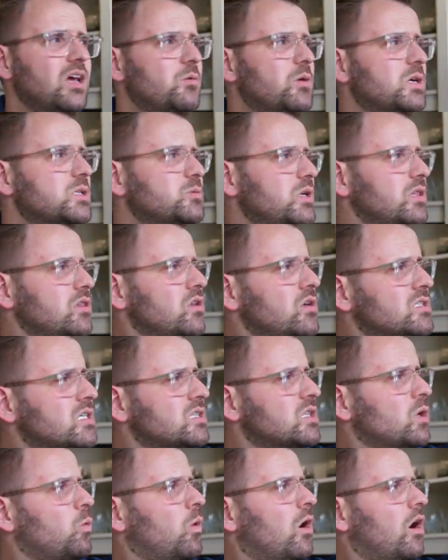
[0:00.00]
was we looked at
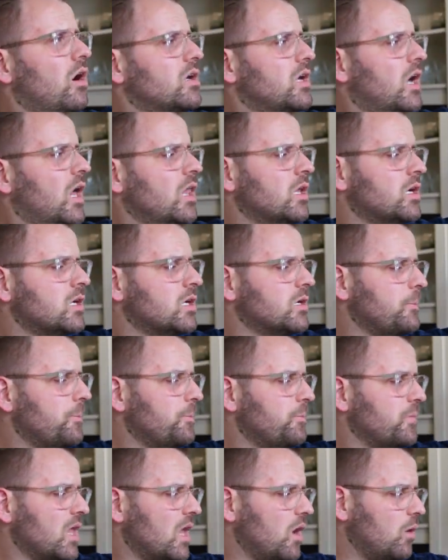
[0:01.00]
the wall color,
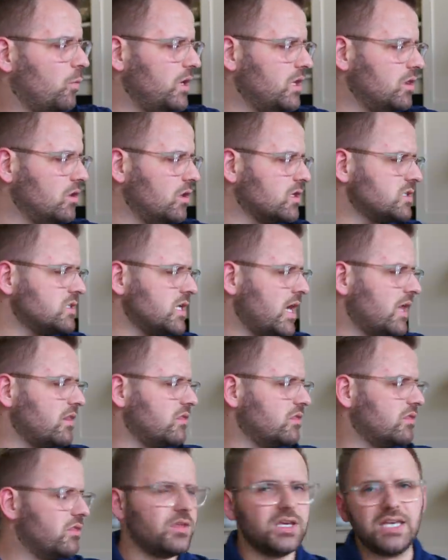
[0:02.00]
we looked
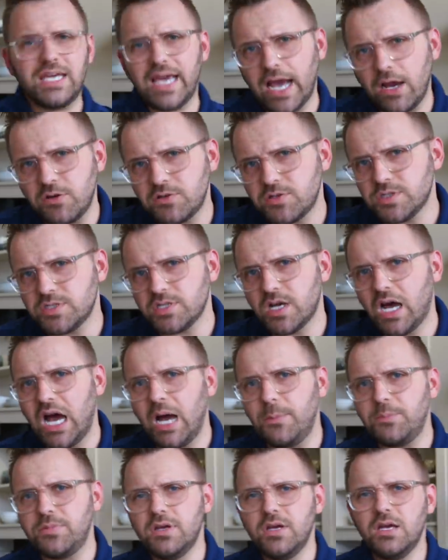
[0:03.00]
at the
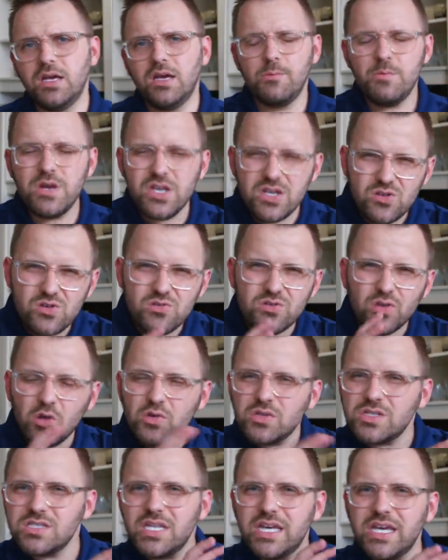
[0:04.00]
countertop, we knew
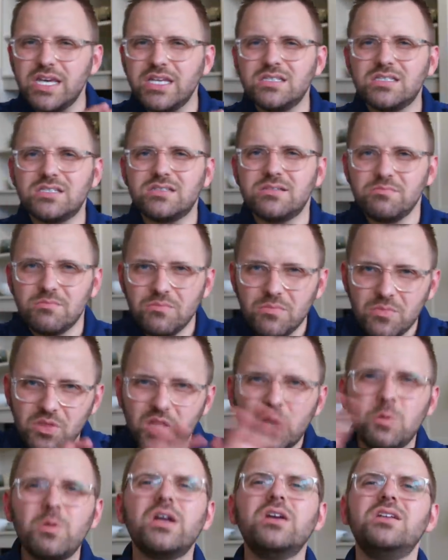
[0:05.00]
those things,
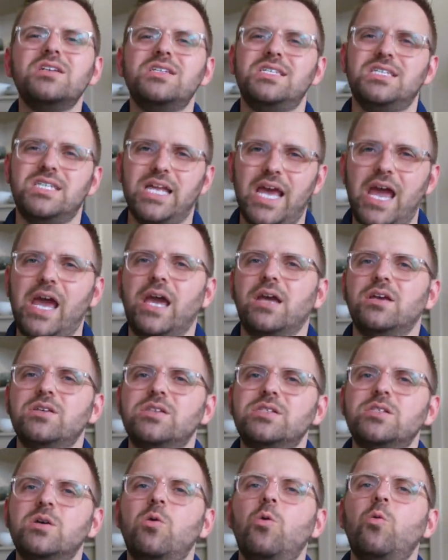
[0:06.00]
they were gonna stay.
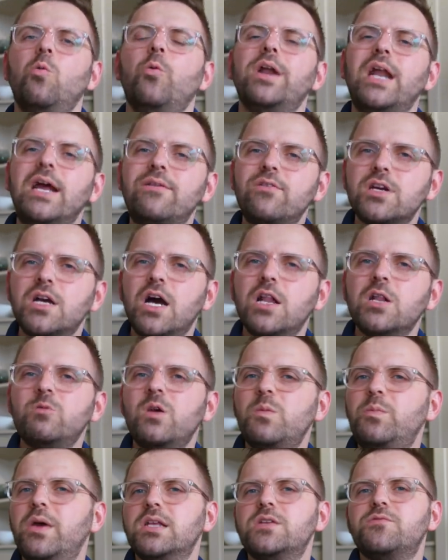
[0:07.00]
So whatever color
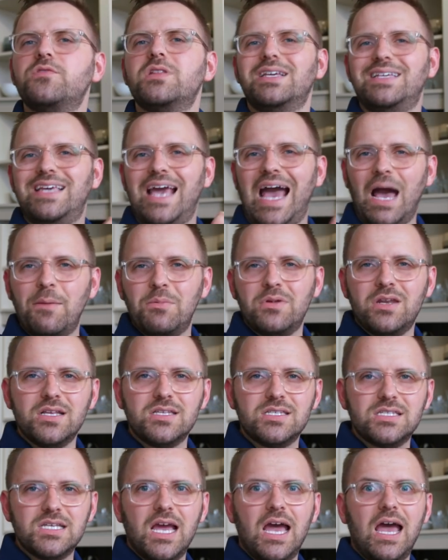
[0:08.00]
we picked for the
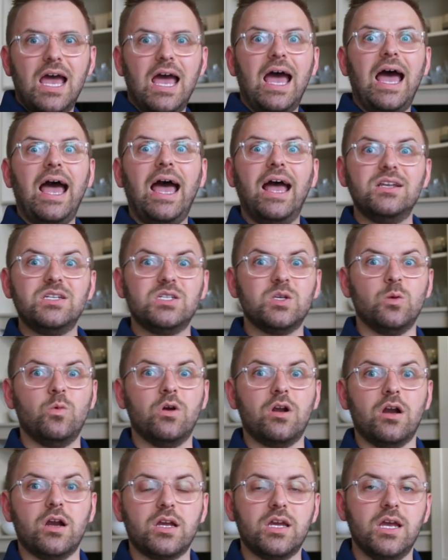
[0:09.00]
cabinets had to
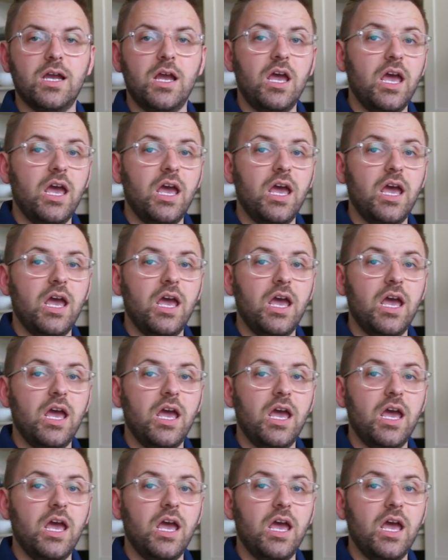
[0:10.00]
work.